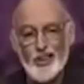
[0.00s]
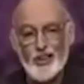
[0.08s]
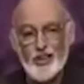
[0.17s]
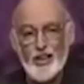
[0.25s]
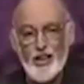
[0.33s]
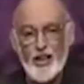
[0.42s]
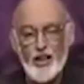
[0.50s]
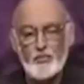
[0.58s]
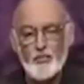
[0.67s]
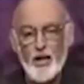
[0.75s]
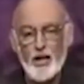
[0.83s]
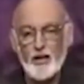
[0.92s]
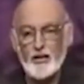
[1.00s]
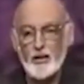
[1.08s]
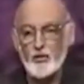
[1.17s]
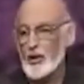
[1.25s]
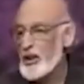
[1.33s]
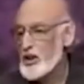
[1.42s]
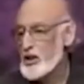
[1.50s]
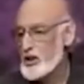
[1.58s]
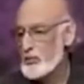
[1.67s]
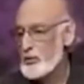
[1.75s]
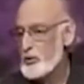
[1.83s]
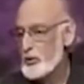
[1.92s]
tell you that I'm not a
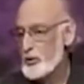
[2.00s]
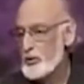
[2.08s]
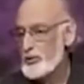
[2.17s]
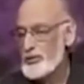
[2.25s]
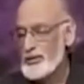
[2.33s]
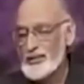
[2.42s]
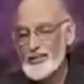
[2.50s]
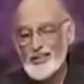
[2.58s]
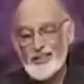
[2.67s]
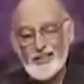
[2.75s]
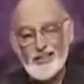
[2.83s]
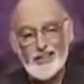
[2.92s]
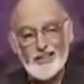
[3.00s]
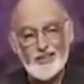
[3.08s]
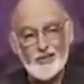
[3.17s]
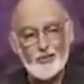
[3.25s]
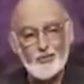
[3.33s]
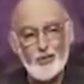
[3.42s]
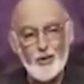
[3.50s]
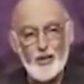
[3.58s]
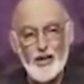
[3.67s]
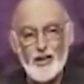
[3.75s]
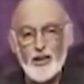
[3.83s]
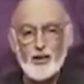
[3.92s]
relationship guru. Um, I'm
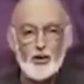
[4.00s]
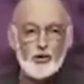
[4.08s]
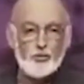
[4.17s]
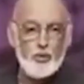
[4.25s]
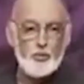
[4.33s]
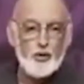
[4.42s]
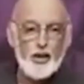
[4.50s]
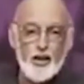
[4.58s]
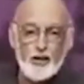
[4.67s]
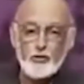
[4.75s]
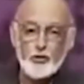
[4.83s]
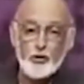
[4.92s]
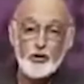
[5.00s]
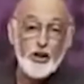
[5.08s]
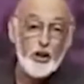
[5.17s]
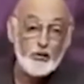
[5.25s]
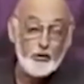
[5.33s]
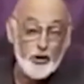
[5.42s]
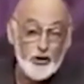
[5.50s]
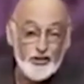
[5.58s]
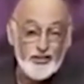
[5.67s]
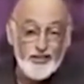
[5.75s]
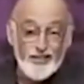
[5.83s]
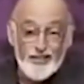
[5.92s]
not like those people on afternoon
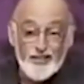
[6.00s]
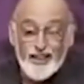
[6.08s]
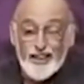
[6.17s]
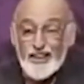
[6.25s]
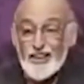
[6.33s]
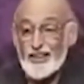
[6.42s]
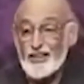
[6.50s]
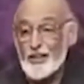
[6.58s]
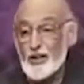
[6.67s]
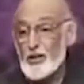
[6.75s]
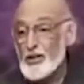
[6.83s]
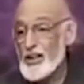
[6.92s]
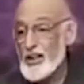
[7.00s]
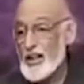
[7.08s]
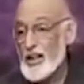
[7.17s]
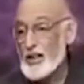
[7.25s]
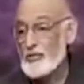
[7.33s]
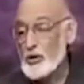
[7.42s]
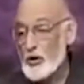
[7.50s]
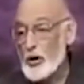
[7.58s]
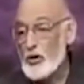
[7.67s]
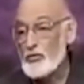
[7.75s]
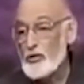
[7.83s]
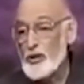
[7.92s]
television. And the only thing I have to
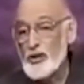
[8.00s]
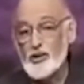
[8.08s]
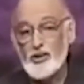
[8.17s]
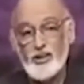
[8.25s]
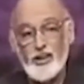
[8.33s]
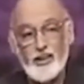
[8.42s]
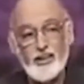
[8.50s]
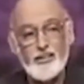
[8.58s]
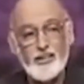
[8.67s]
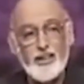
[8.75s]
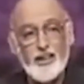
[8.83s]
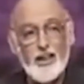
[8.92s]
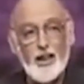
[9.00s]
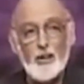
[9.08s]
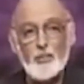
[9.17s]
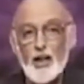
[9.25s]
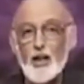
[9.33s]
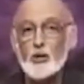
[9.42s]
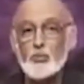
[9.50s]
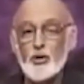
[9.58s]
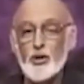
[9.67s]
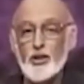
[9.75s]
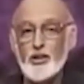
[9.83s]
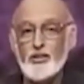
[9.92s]
offer is that I'm an
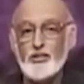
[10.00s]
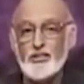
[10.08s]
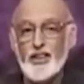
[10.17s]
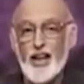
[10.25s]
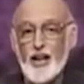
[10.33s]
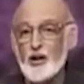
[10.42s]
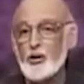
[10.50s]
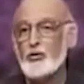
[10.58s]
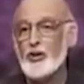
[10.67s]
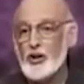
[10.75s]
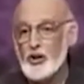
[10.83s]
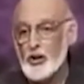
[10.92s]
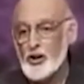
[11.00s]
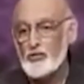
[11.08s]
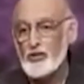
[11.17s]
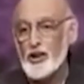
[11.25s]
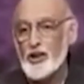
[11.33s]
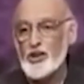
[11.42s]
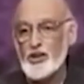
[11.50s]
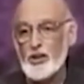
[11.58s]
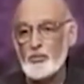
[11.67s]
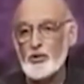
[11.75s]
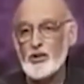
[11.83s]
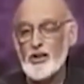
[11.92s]
expert in how to do research on
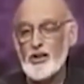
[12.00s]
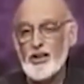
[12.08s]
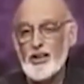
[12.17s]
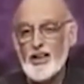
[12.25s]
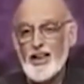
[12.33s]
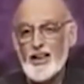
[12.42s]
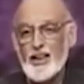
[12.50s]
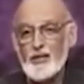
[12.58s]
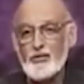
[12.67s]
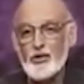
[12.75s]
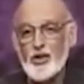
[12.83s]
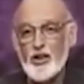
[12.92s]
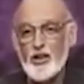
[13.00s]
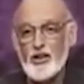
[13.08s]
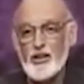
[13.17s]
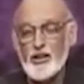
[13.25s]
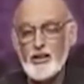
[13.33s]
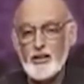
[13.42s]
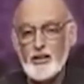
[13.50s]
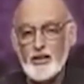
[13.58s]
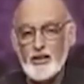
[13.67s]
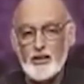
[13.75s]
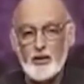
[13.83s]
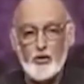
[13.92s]
relationships. And I've studied
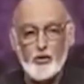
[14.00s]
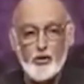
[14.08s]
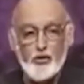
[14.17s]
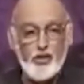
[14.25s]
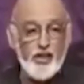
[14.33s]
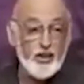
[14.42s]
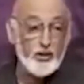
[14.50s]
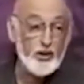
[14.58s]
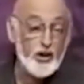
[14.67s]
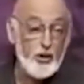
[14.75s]
uh, over 3,000